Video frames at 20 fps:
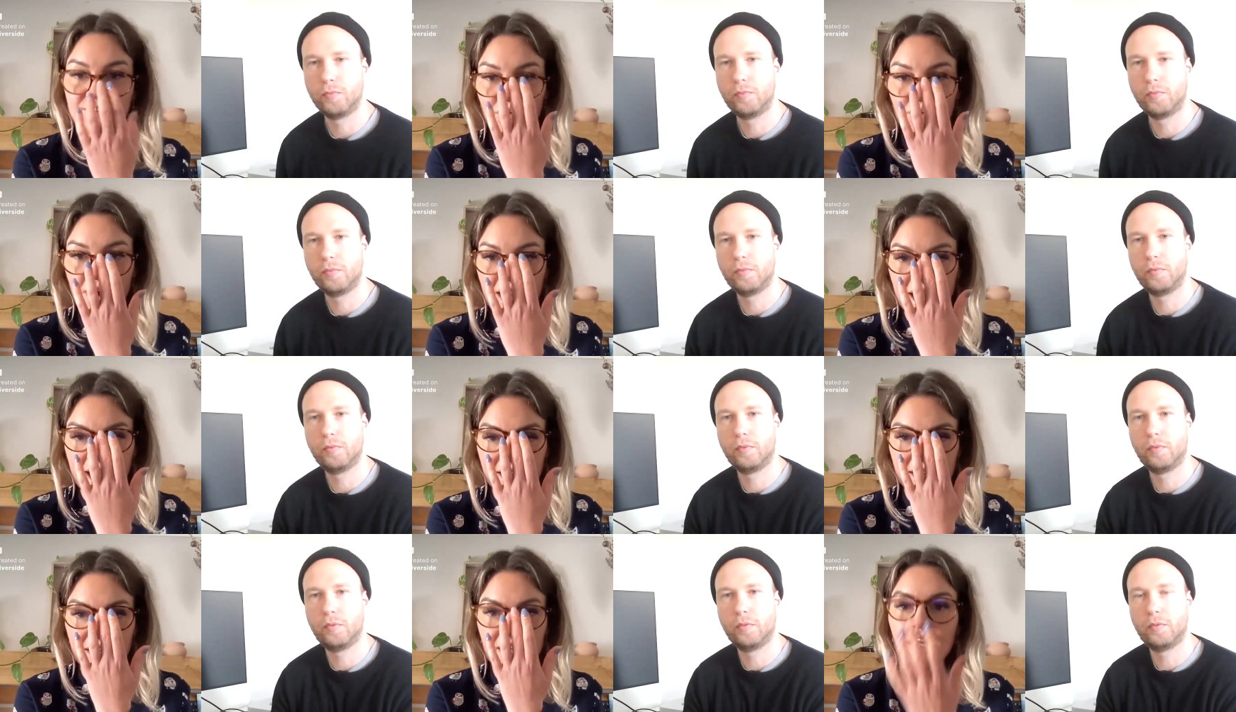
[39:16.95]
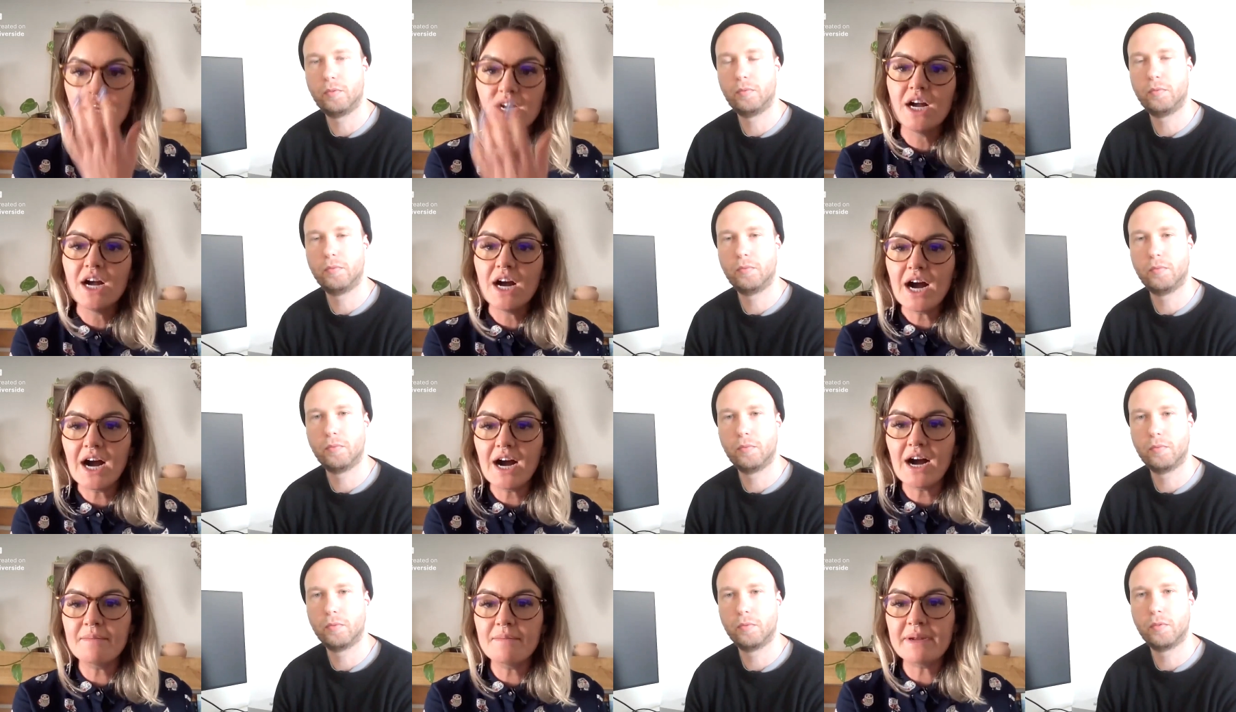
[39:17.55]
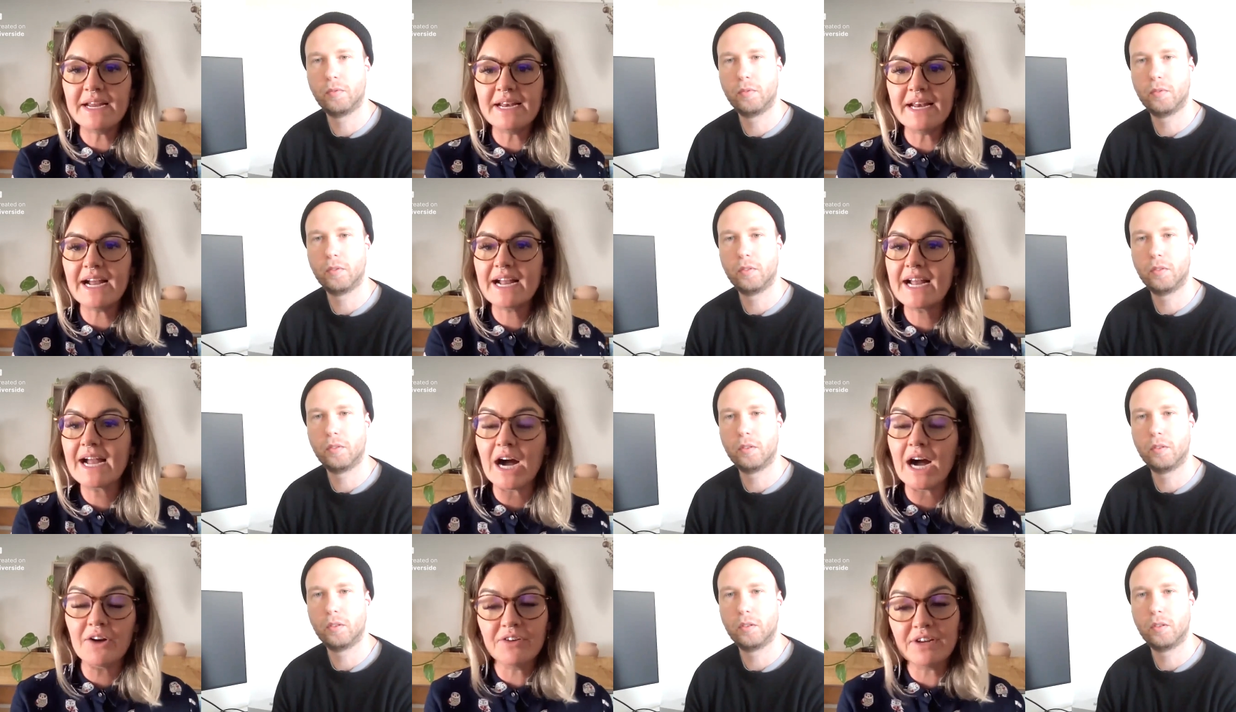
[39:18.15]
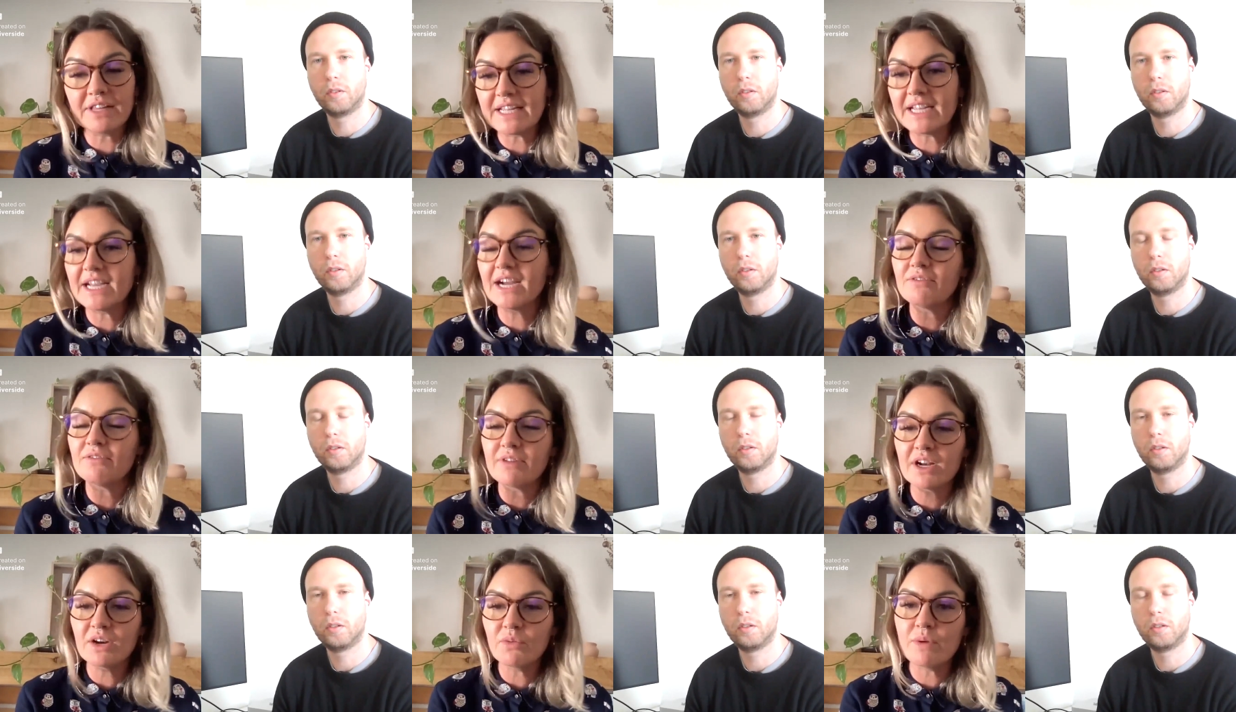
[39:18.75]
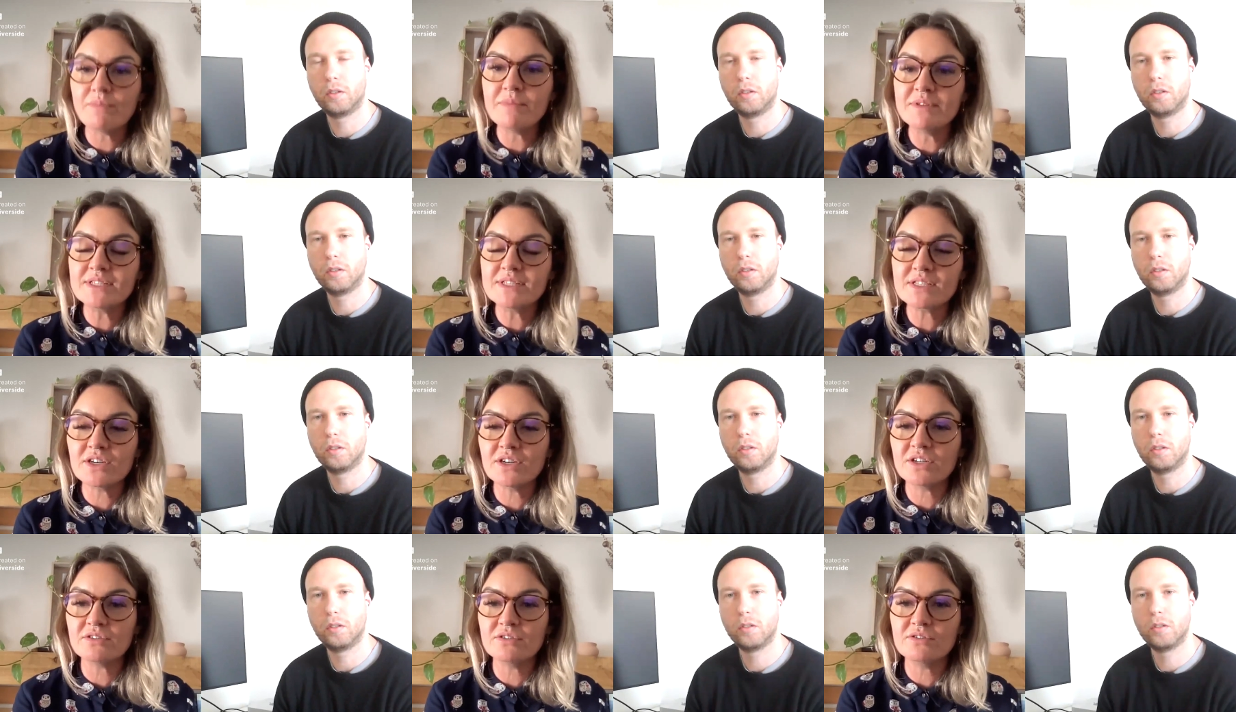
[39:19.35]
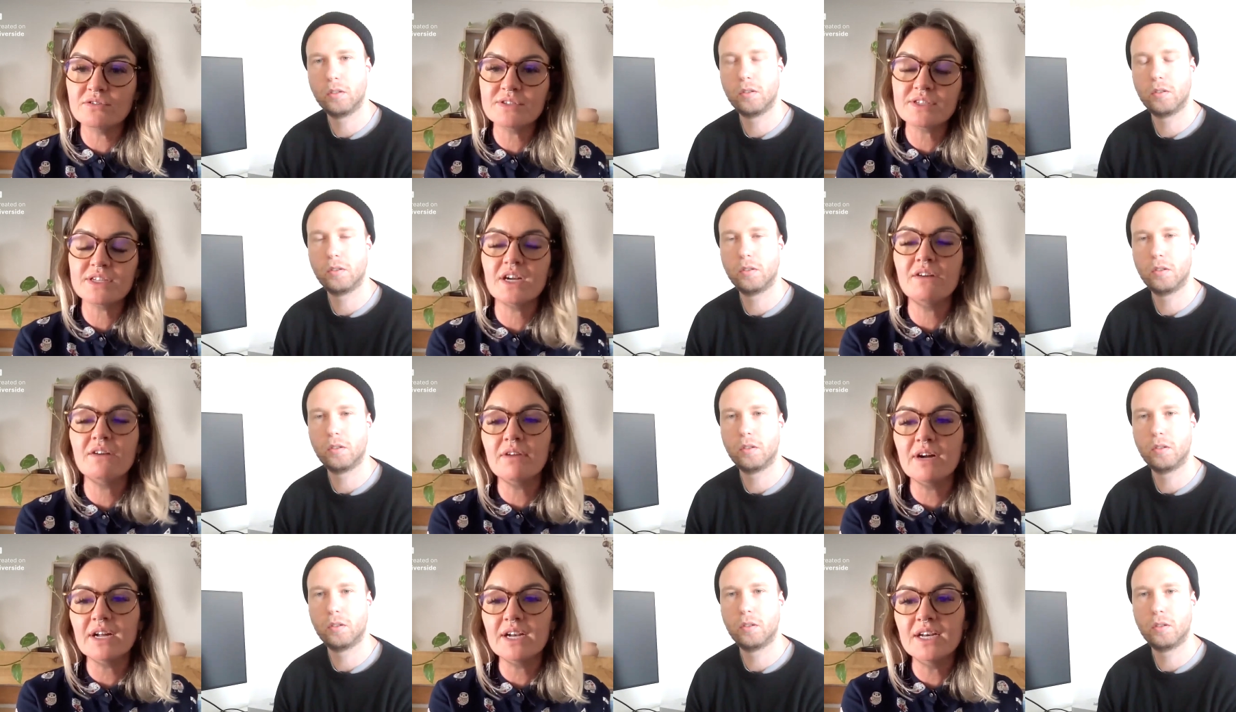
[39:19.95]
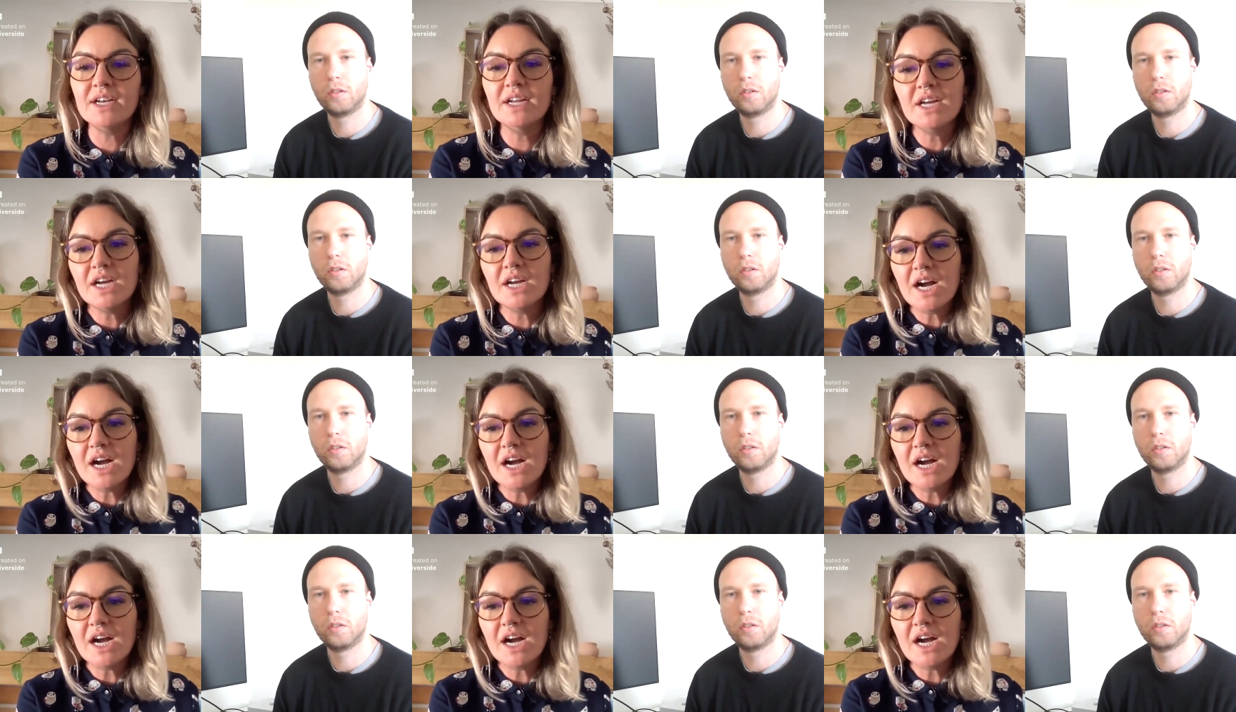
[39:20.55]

Speaker 1: why. I mean, currently, I run women's circles and I run